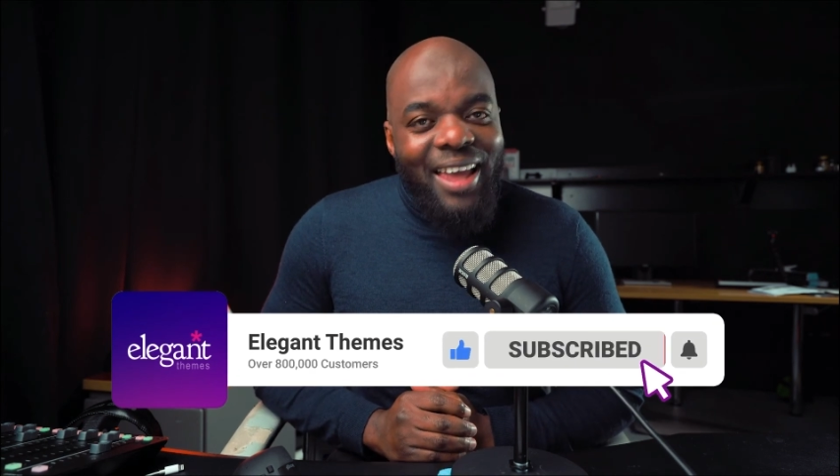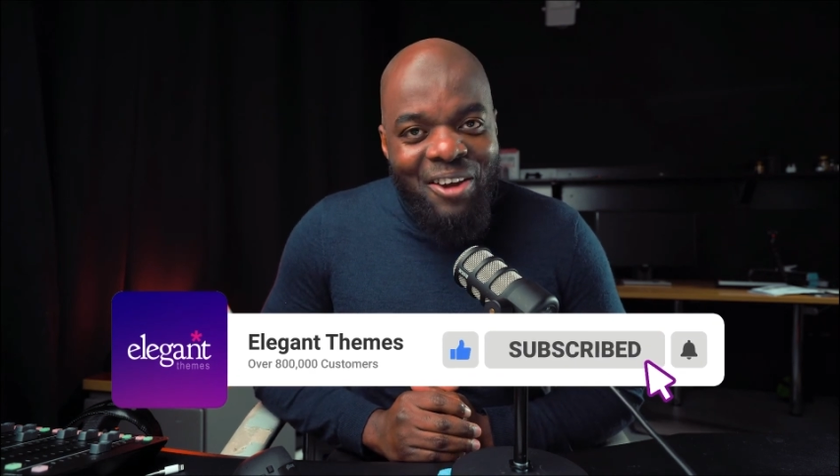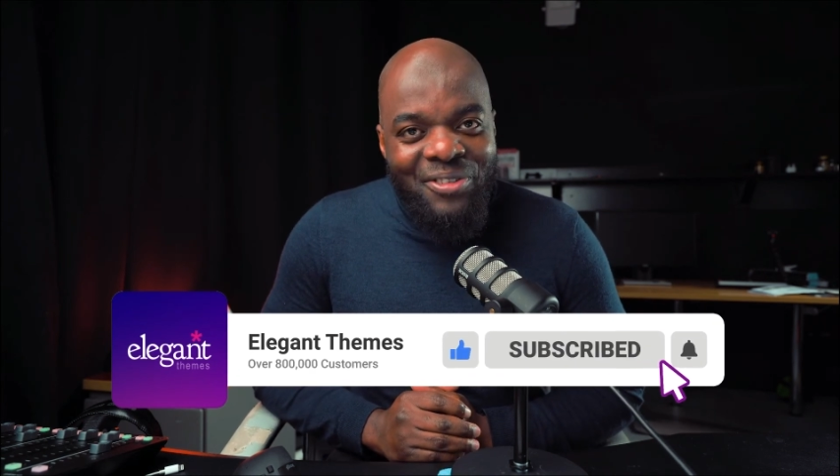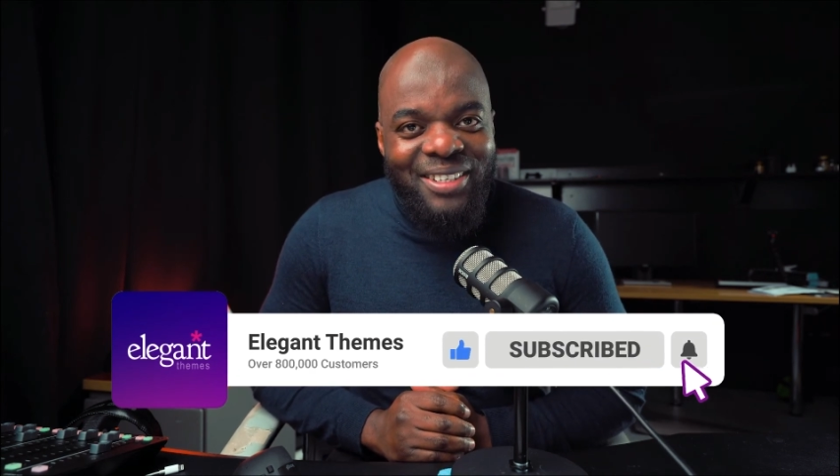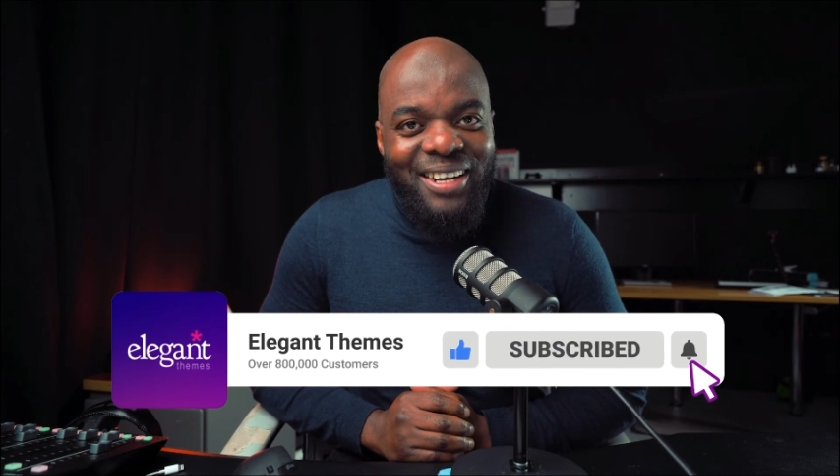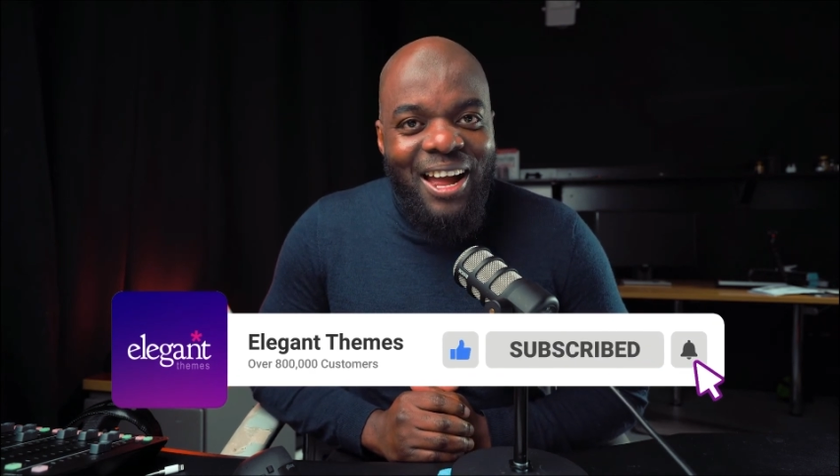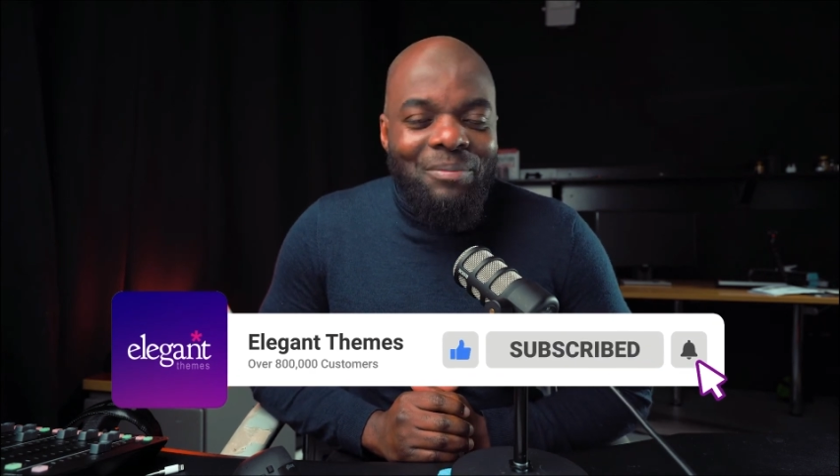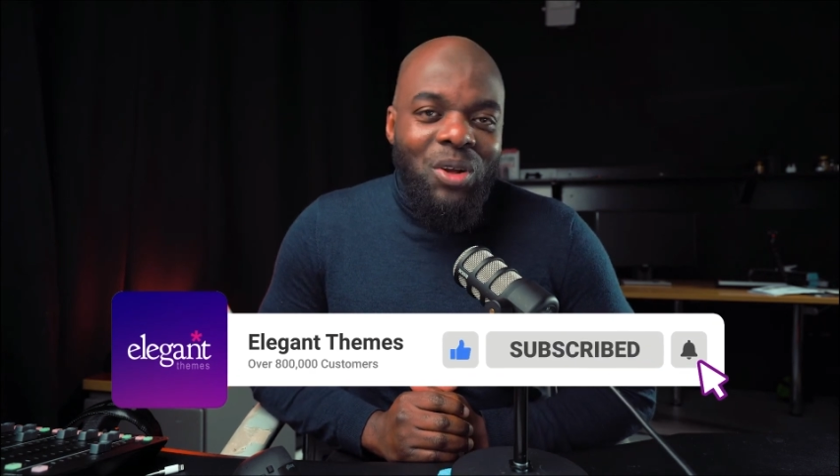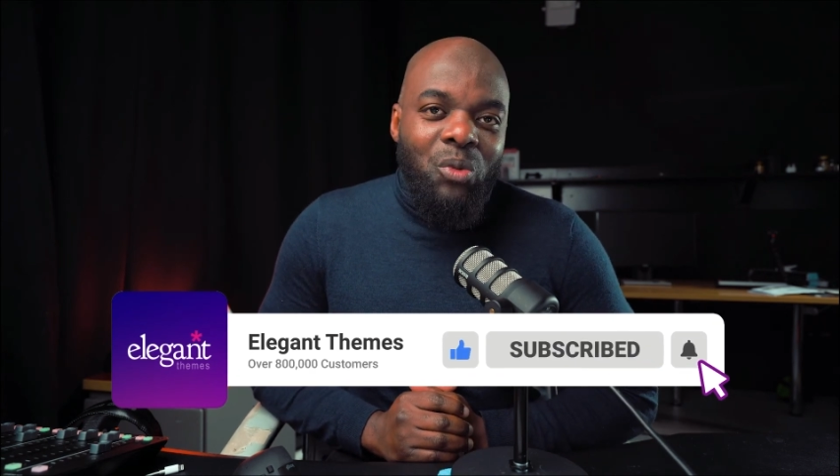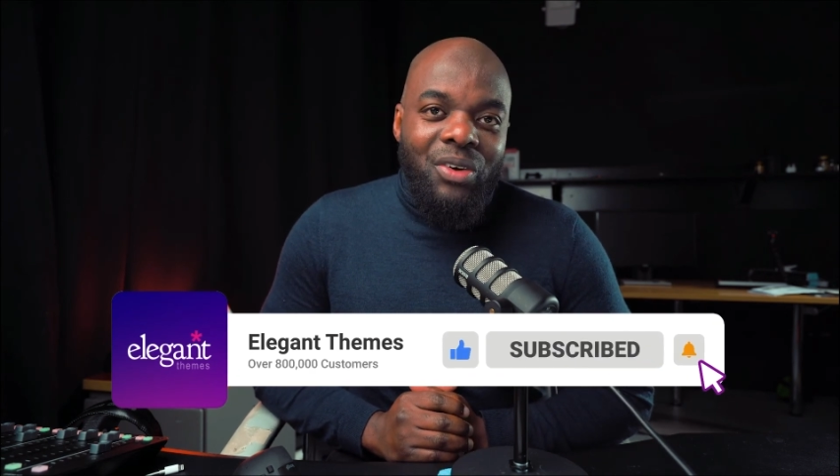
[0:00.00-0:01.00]
every
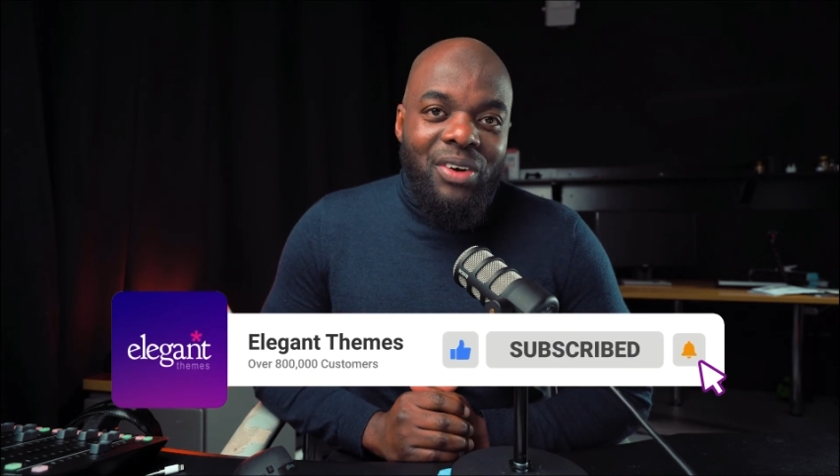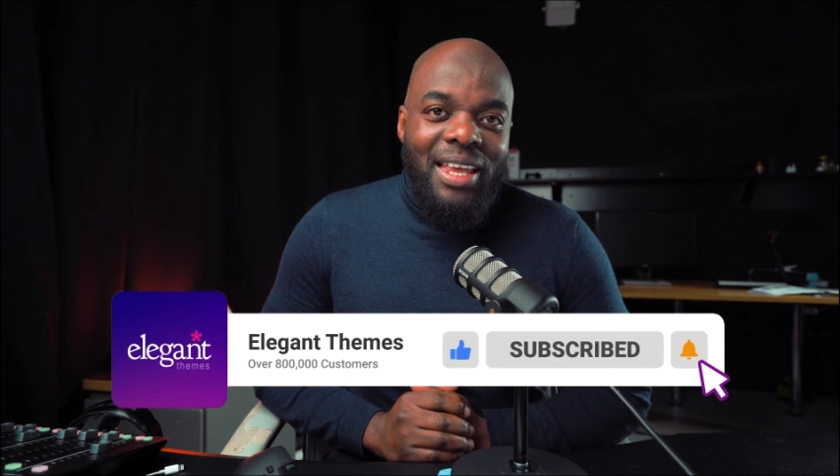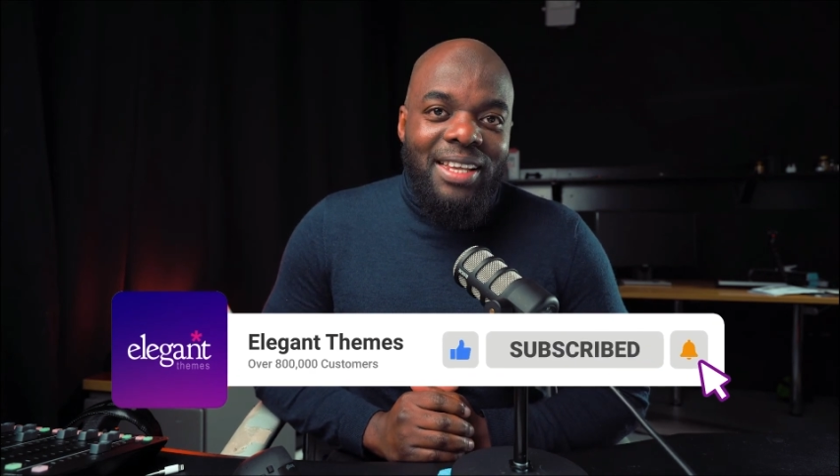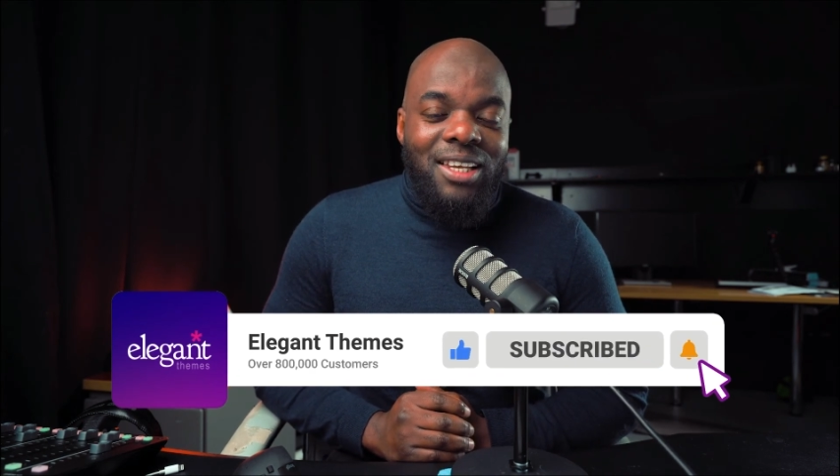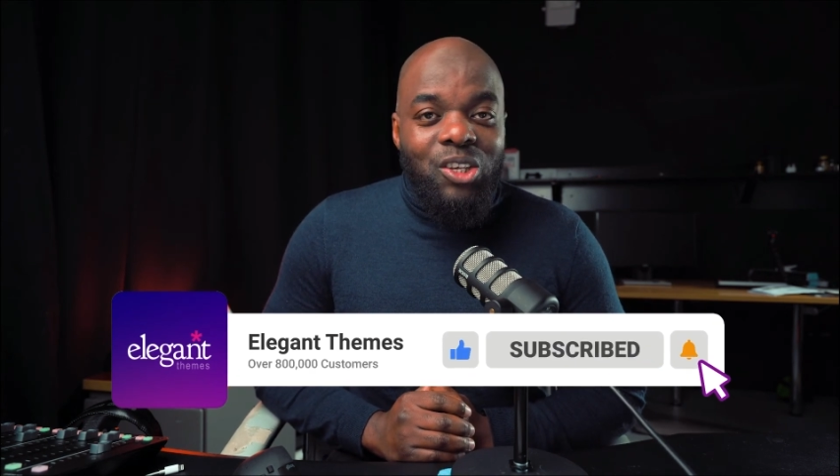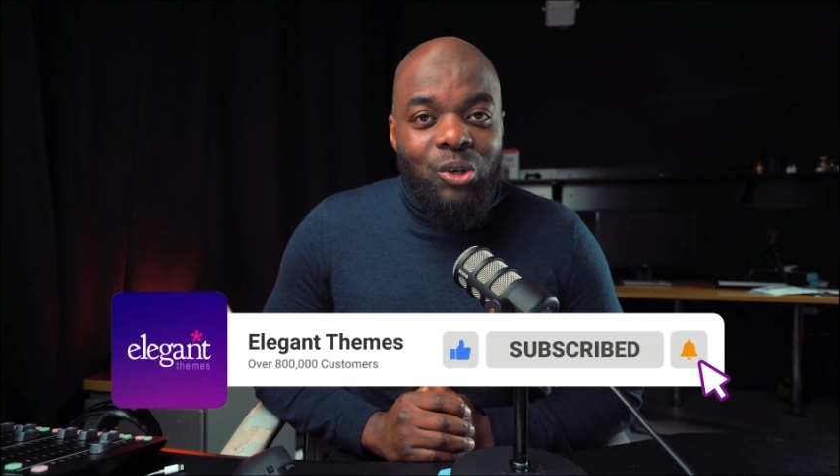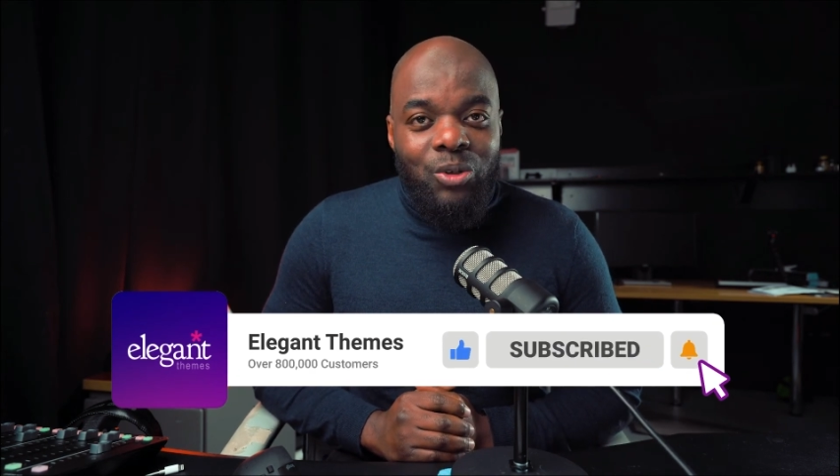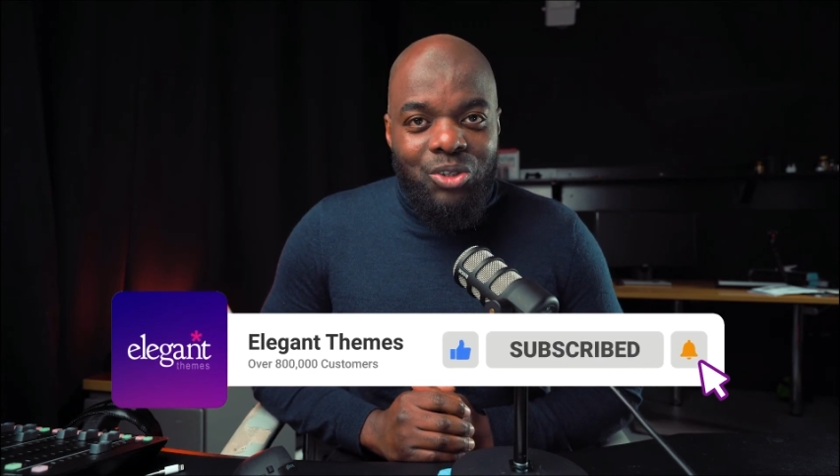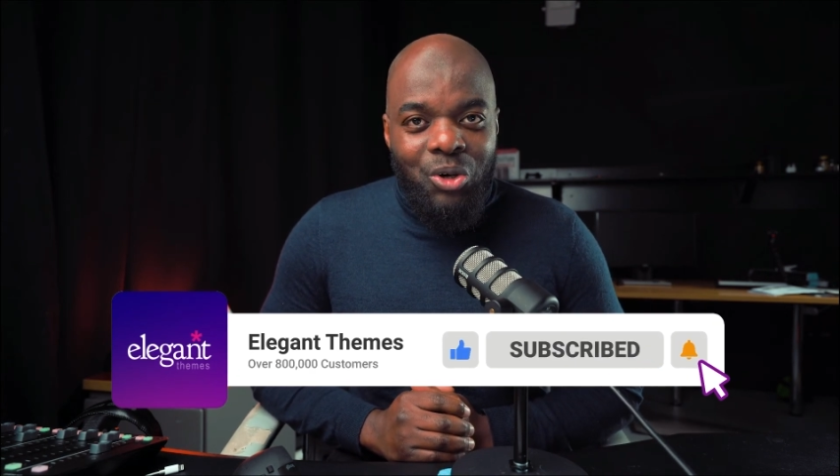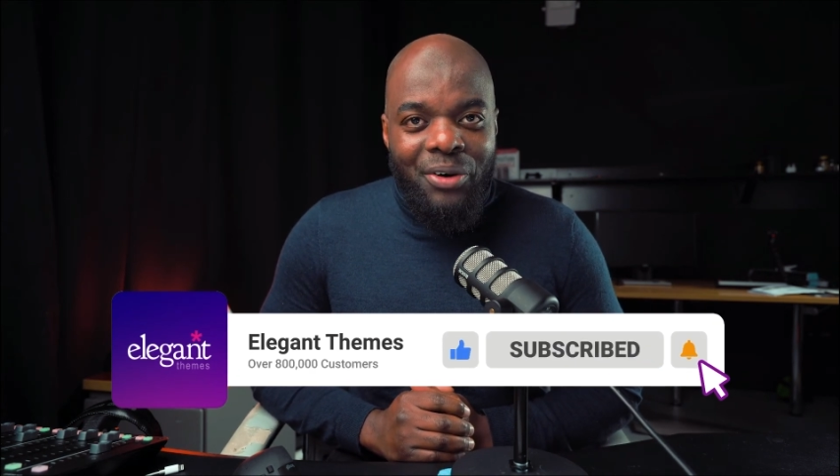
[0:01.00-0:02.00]
time we release
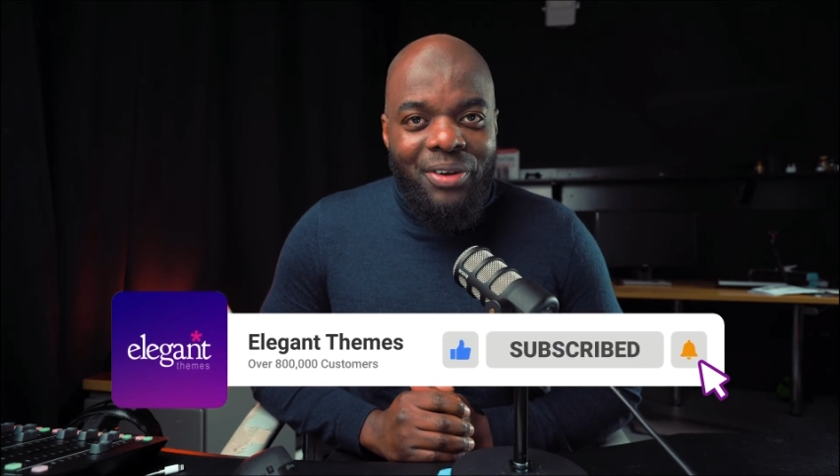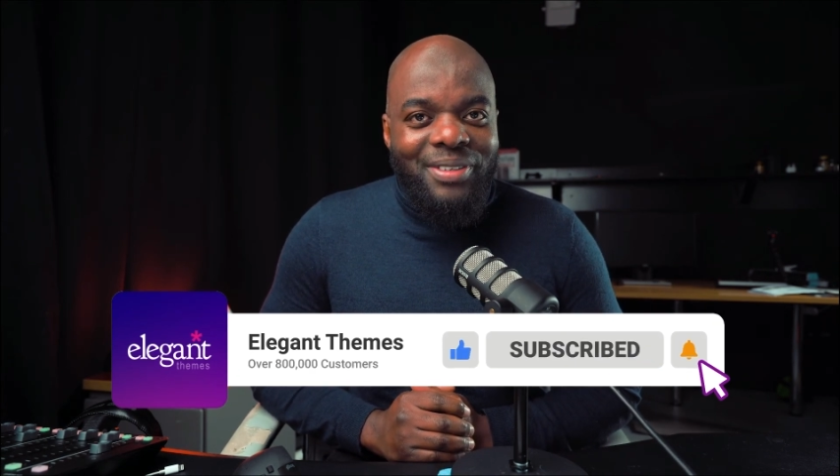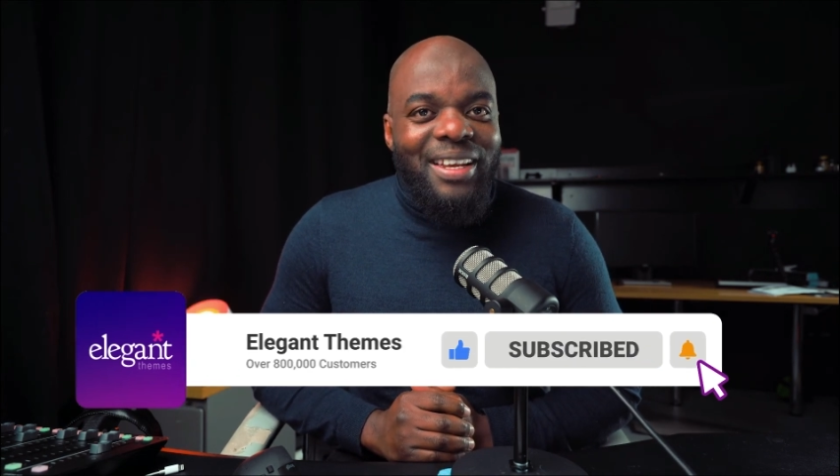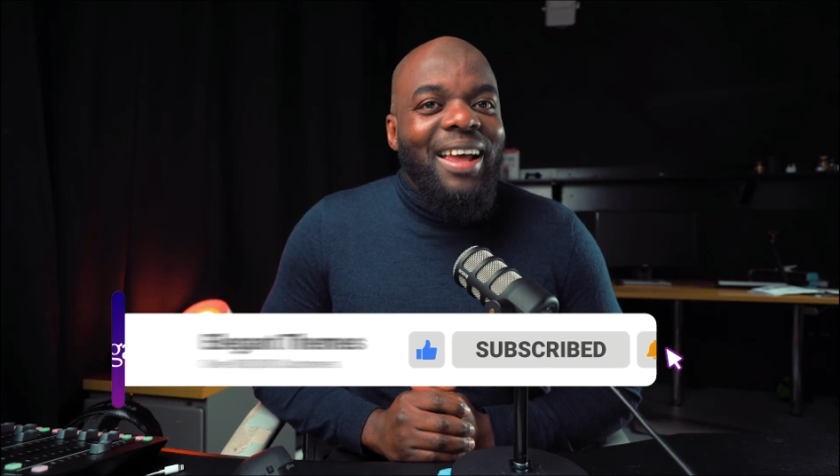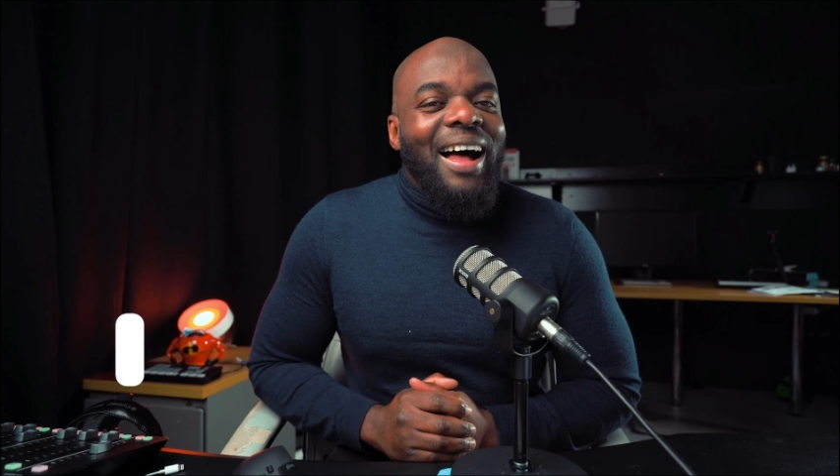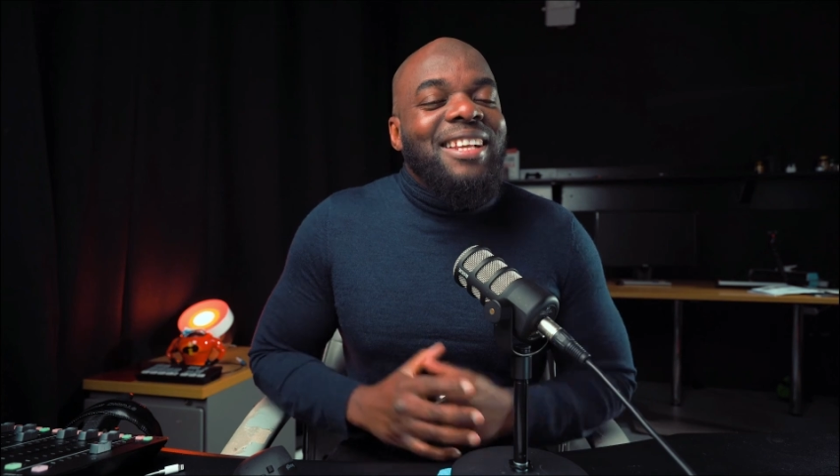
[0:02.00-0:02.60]
new tutorials.